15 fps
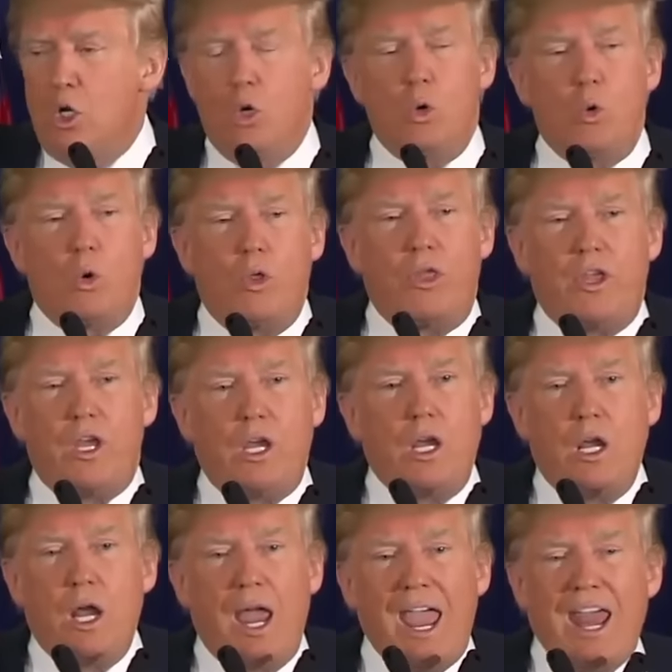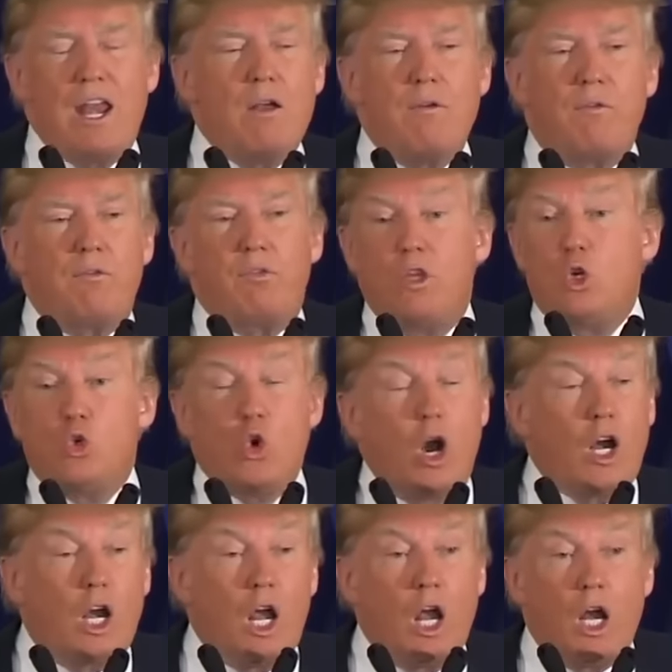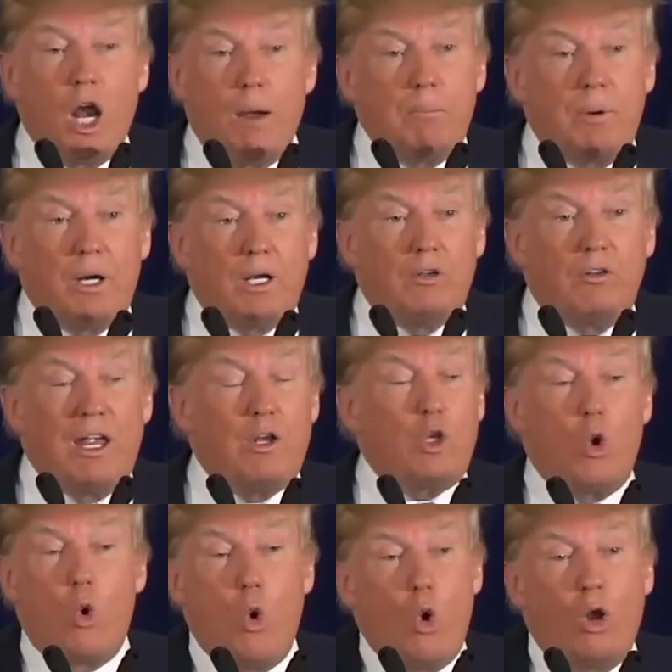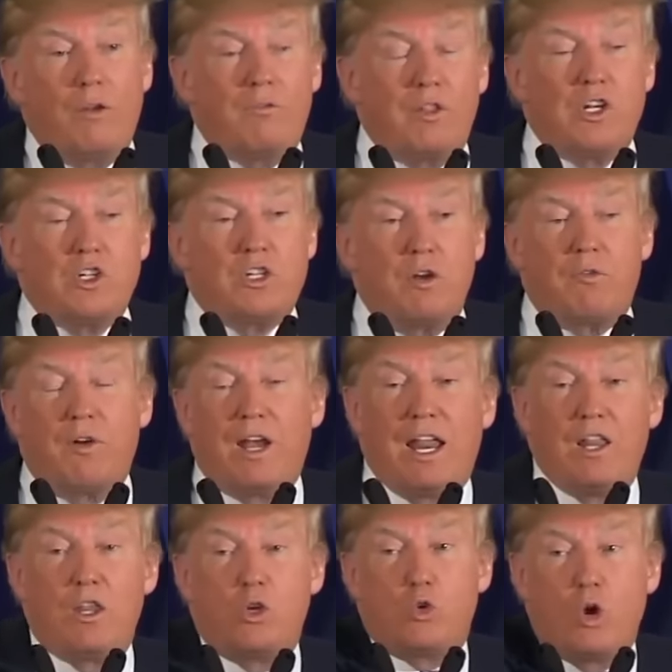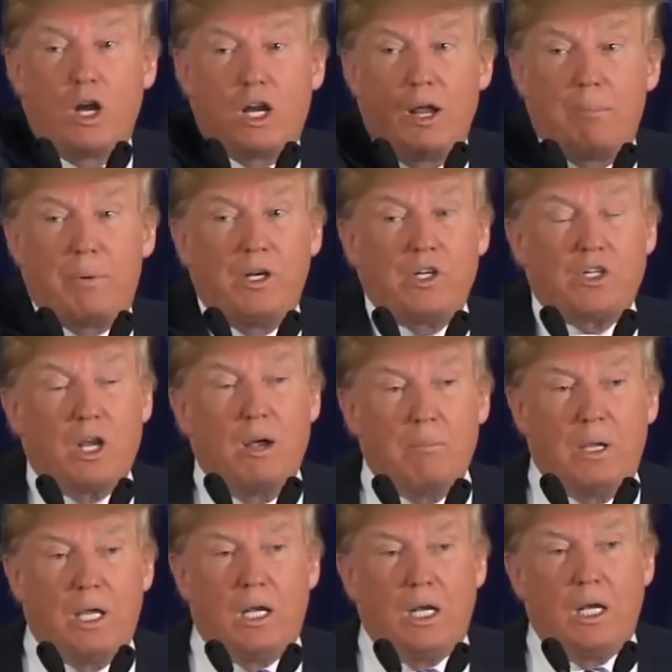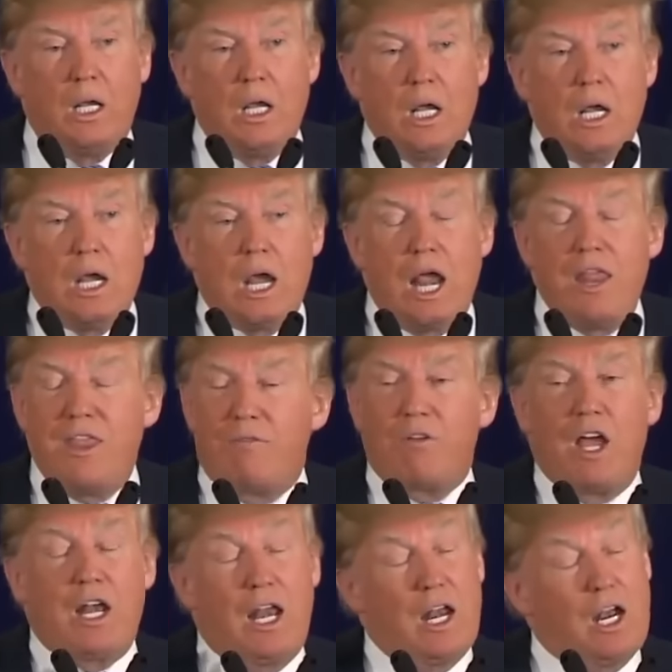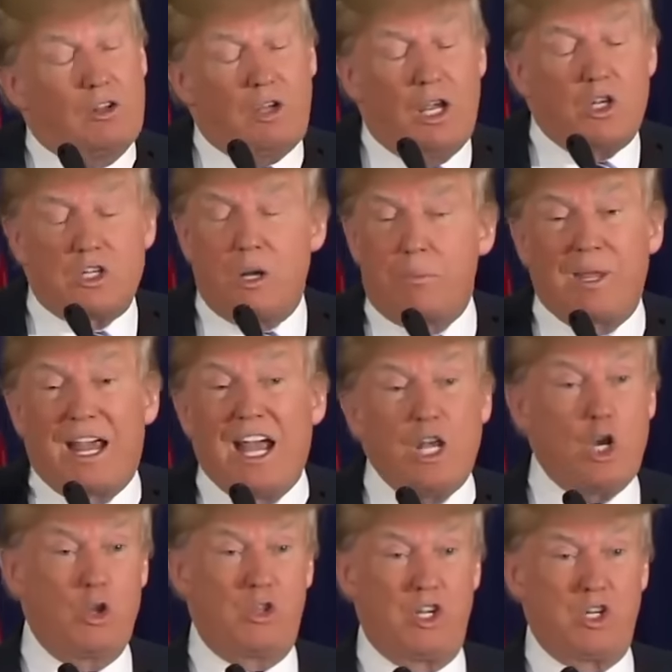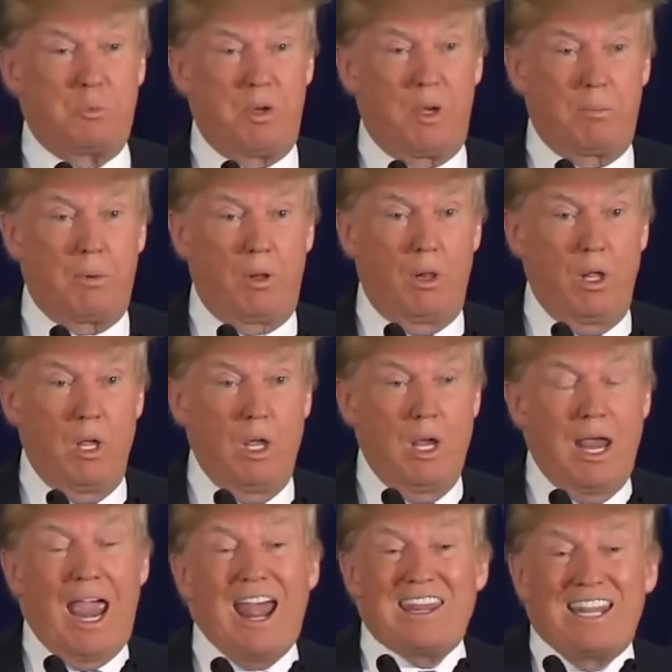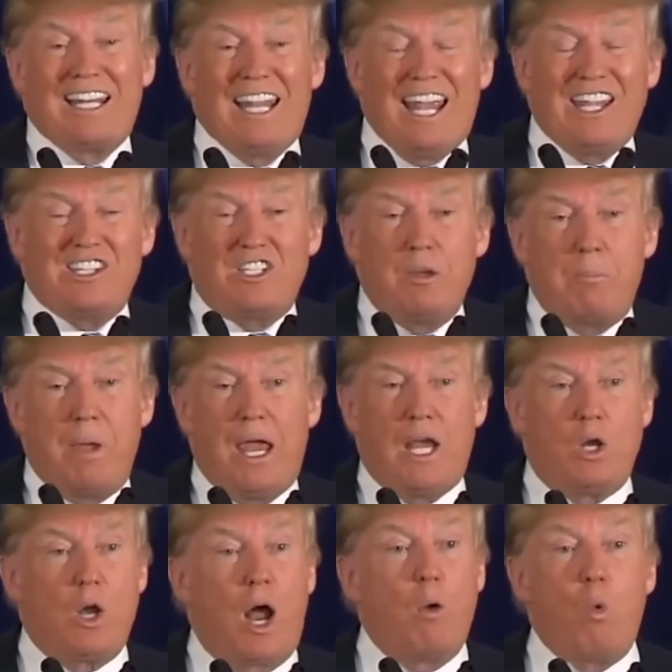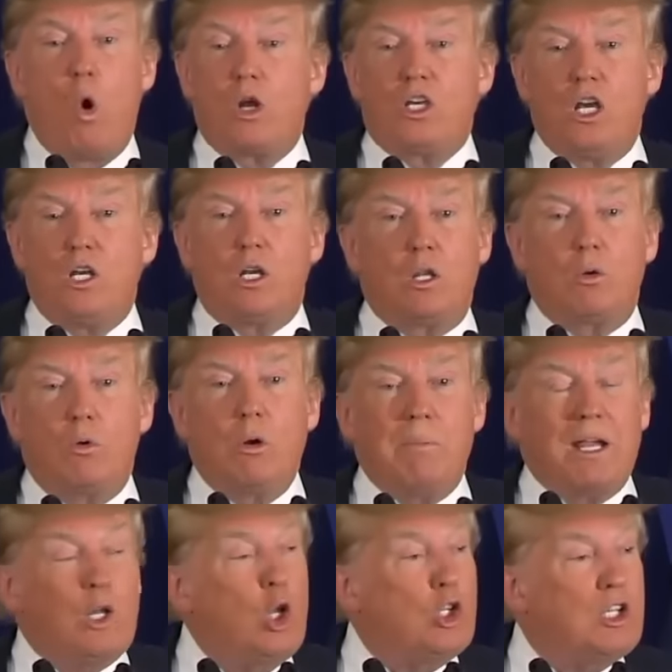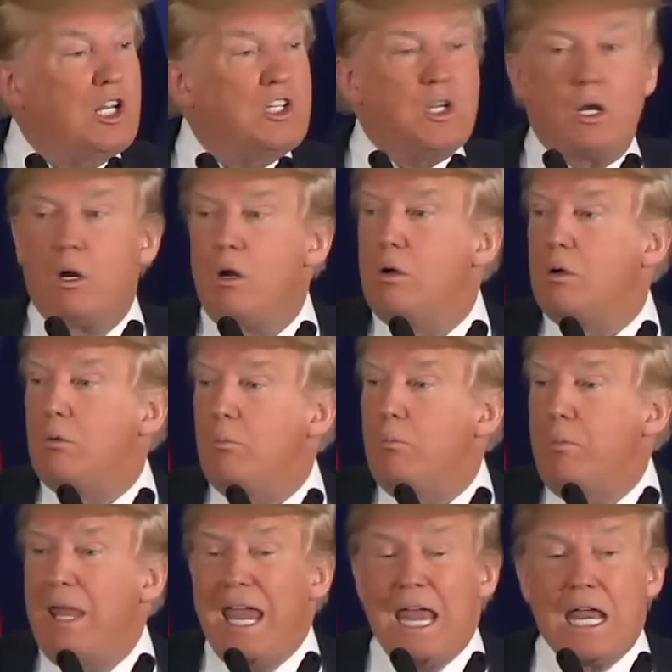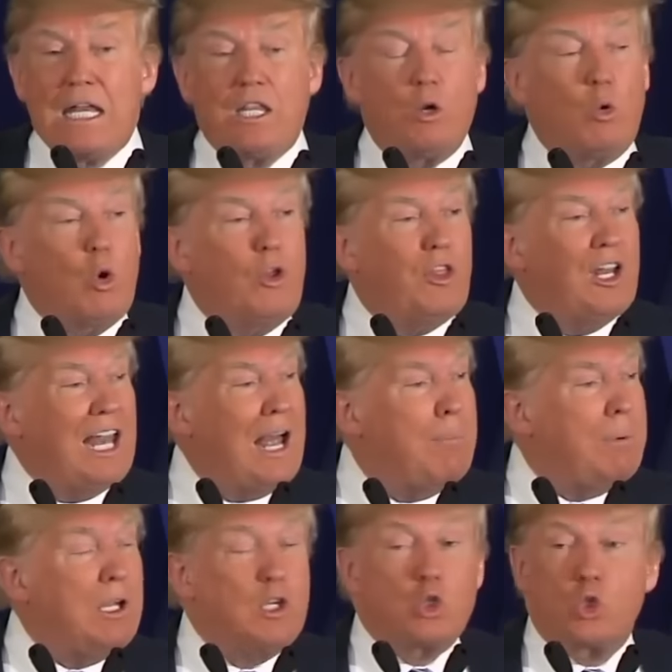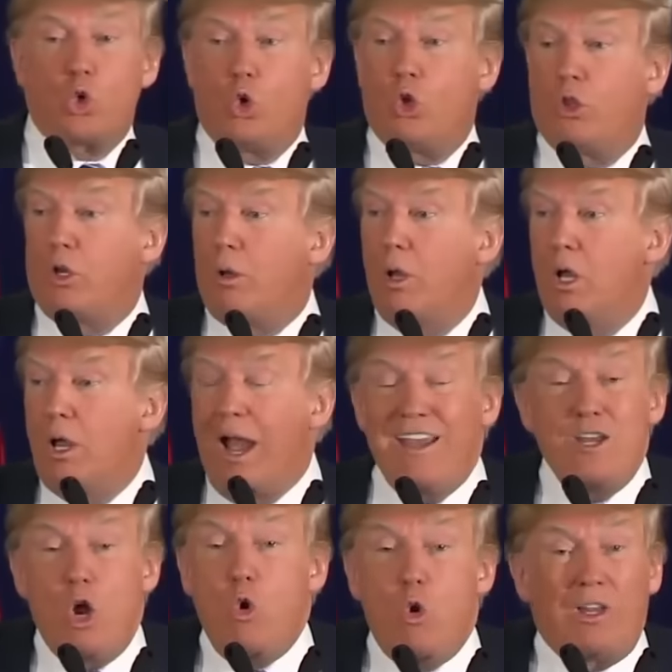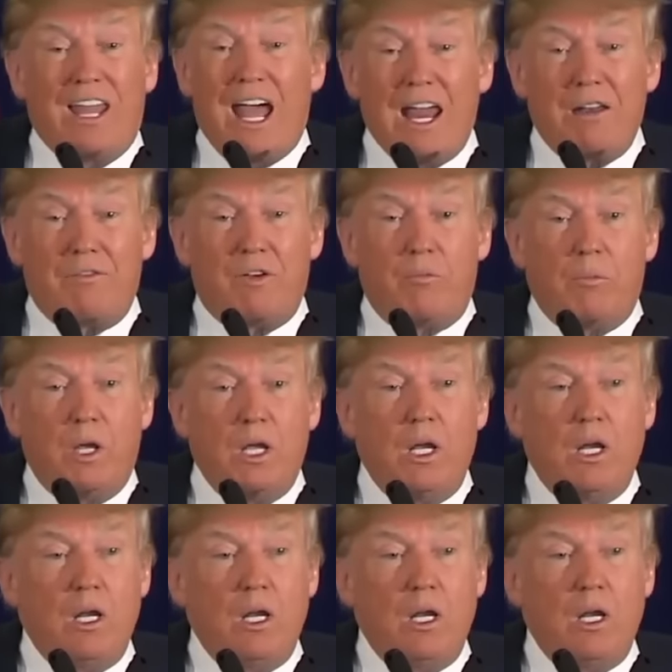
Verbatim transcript: to the head of the drug companies and to all of these different, and the drug companies come in and they've got, and I'll tell you something, I know these people. At the last debate, I walked into the room, I looked, I said, oh man, they're all the lobbyists, all the, I know a lot of them.